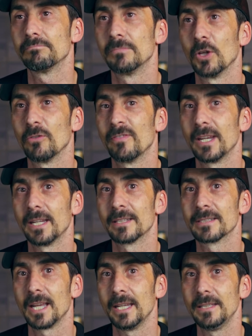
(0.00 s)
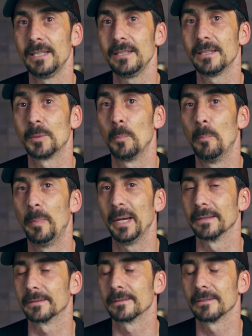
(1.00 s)
not very exciting,
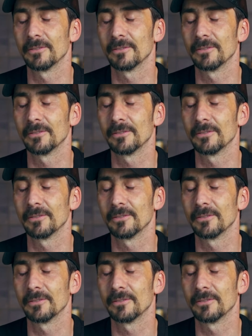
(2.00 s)
but